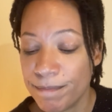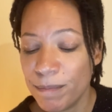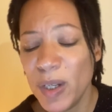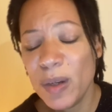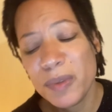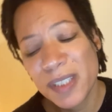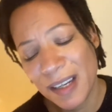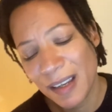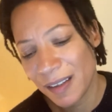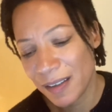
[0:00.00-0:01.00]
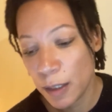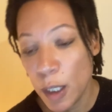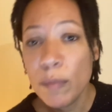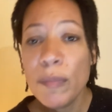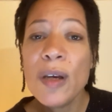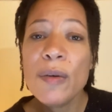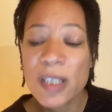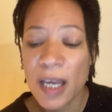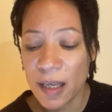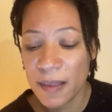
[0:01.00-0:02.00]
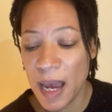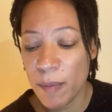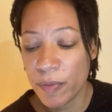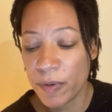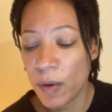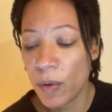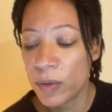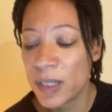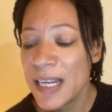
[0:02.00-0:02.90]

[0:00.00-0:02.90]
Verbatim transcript: Music, Music, the emperor called.